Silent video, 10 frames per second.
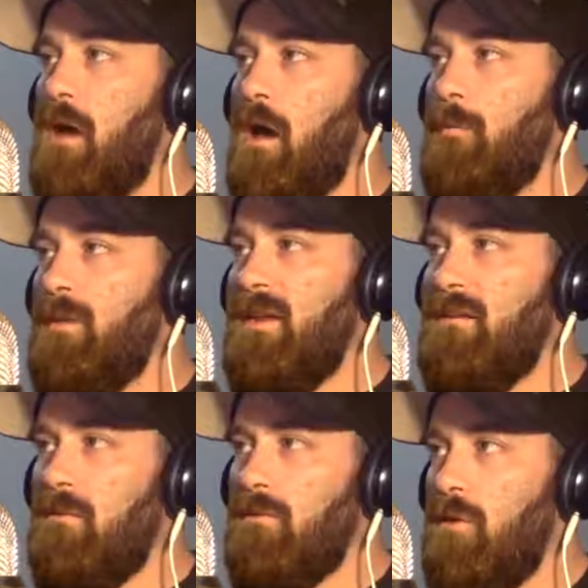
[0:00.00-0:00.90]
on
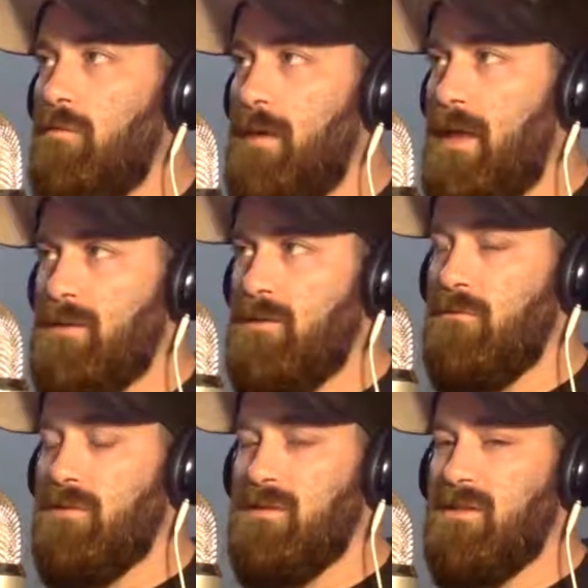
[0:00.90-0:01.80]
Benito Lopez,
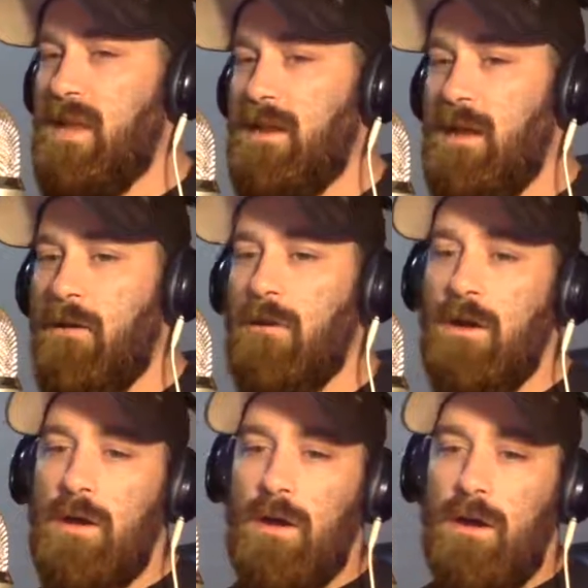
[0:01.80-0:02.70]
who was a standout
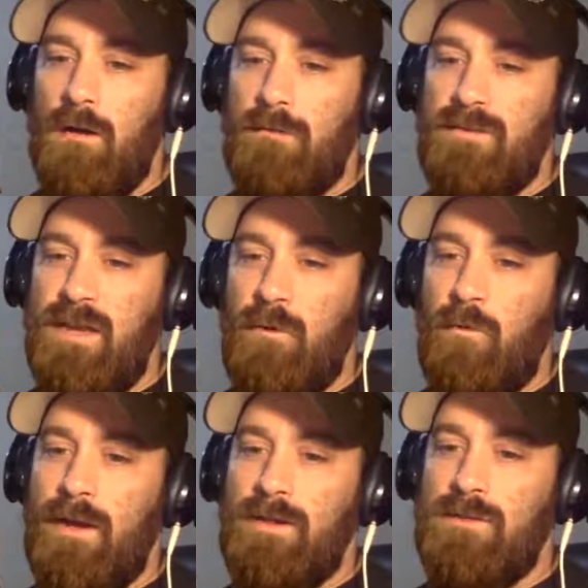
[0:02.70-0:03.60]
of Dana
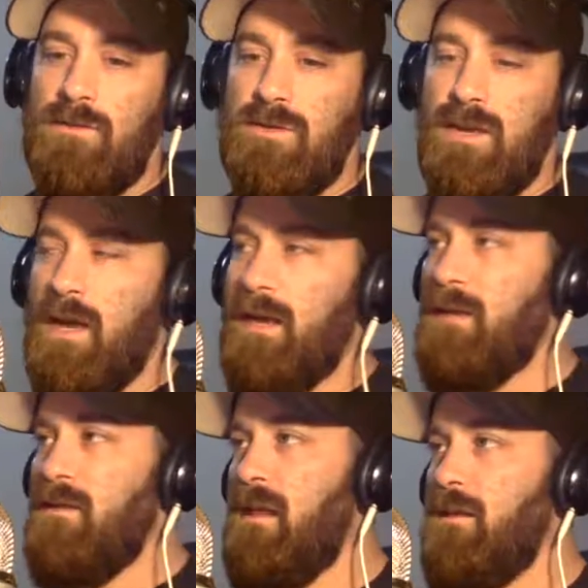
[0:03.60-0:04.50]
White's Tuesday Night
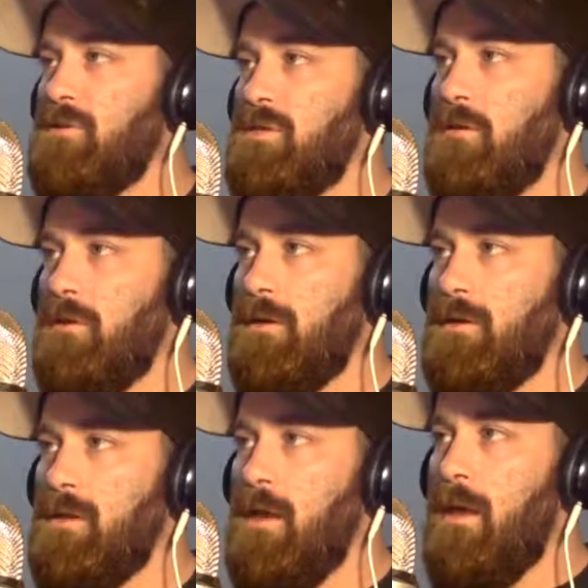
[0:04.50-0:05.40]
Contender
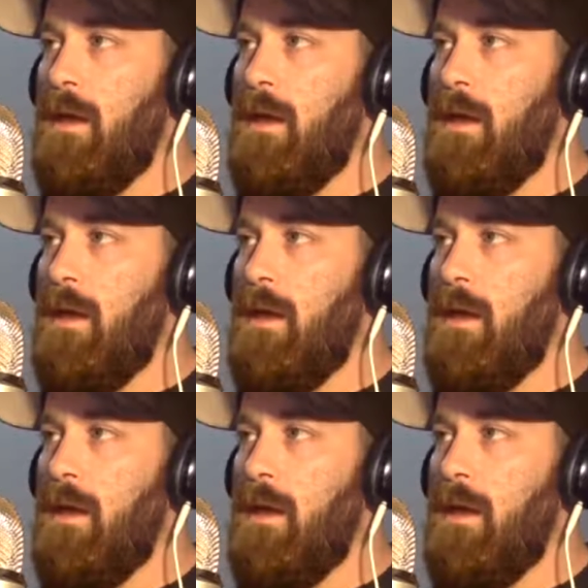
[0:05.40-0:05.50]
Series.